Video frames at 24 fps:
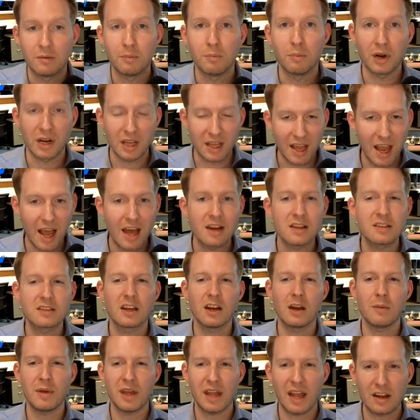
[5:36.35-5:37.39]
But again, it's going
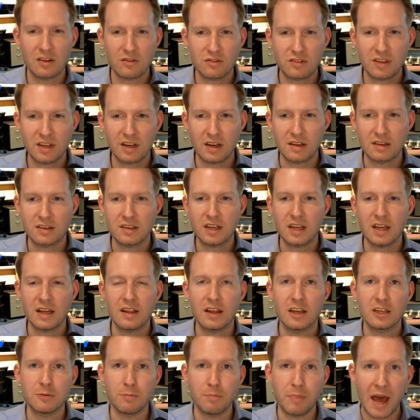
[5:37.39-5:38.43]
to be interesting to see
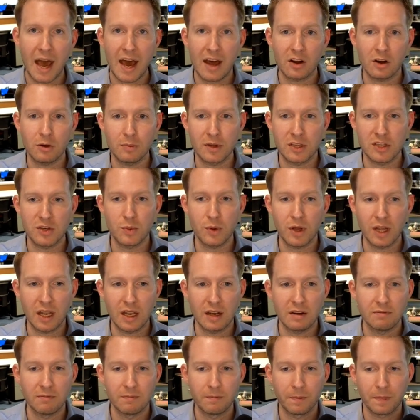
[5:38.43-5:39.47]
this battle
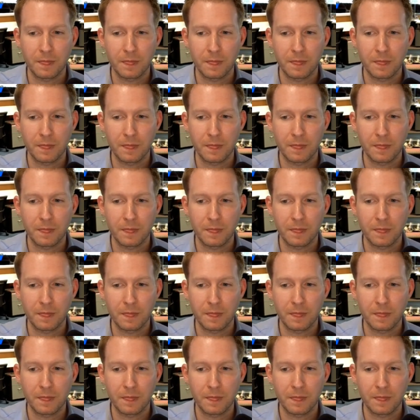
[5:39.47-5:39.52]
between